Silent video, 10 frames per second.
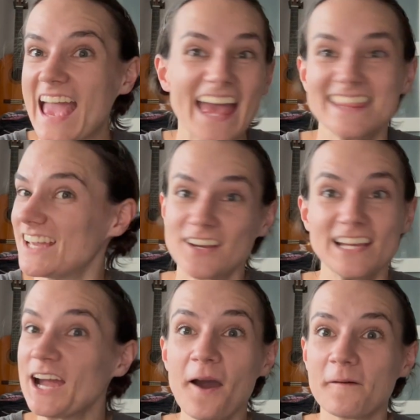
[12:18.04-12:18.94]
There you
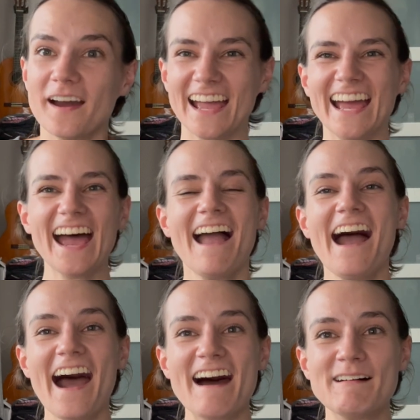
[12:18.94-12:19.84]
go.
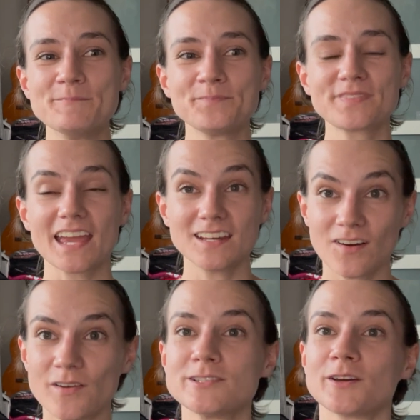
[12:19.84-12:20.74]
And
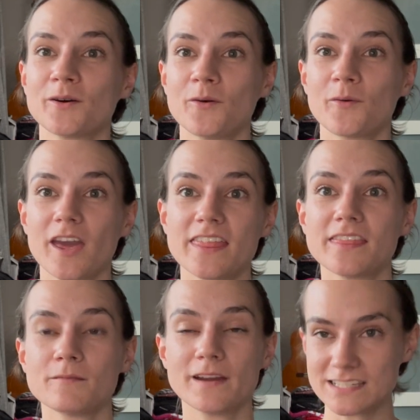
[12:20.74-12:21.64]
also
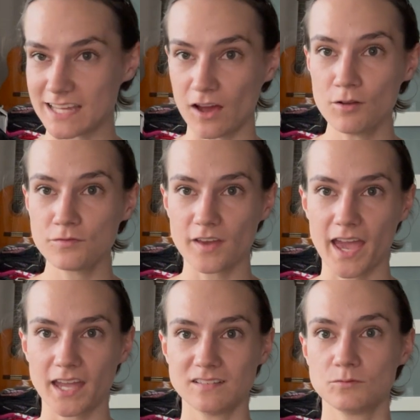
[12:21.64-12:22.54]
with myself
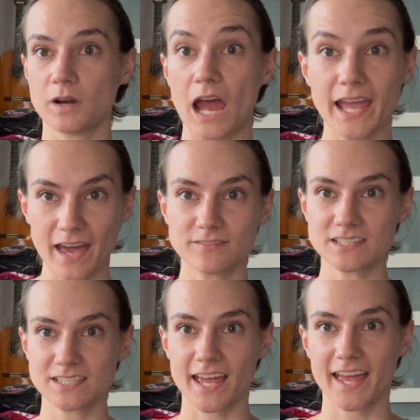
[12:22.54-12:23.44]
and what I have to
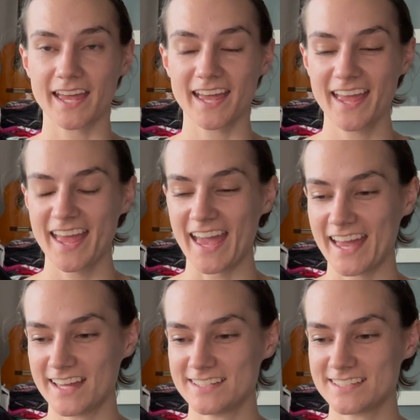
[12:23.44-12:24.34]
say.
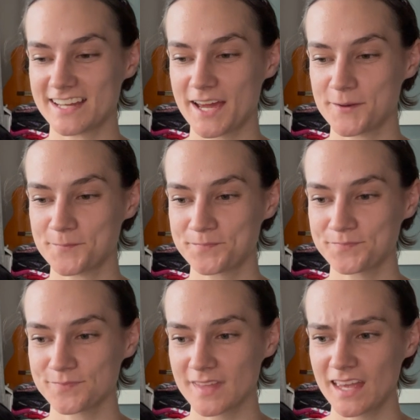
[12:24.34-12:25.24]
And
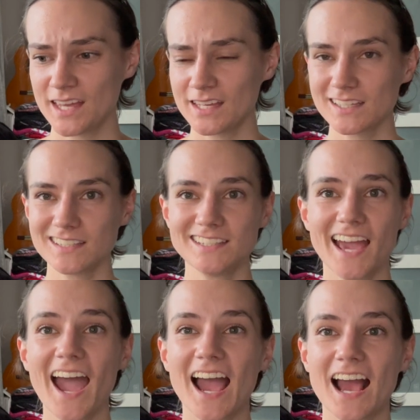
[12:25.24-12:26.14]

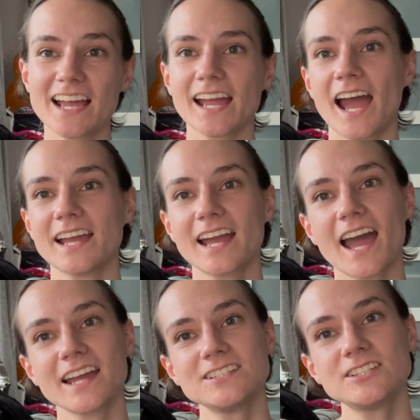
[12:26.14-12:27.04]
yeah,
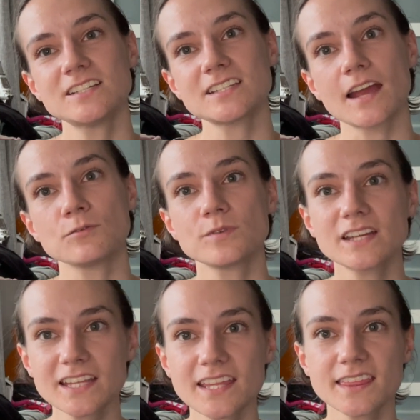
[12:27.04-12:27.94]
I
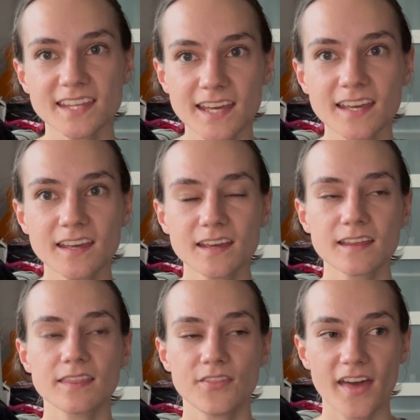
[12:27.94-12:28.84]
really think
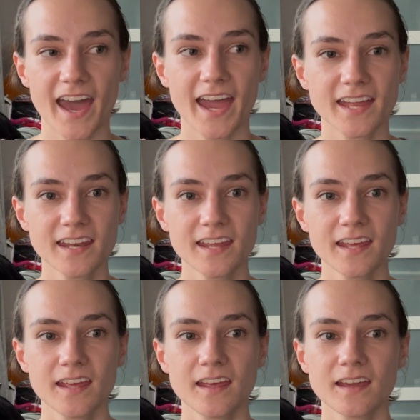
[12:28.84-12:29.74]
that
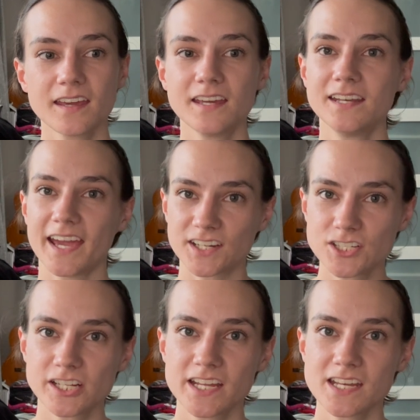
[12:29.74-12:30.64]

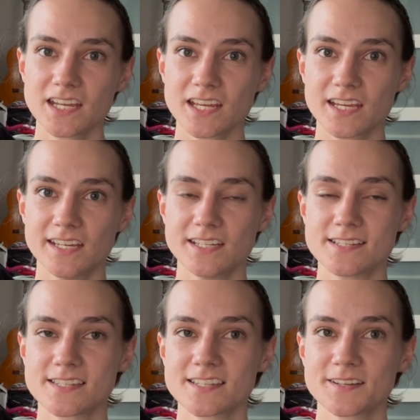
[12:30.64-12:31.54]
connection
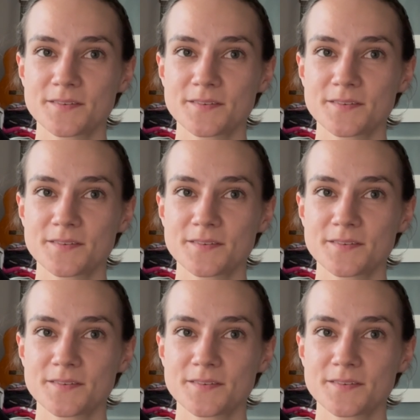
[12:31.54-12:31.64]
is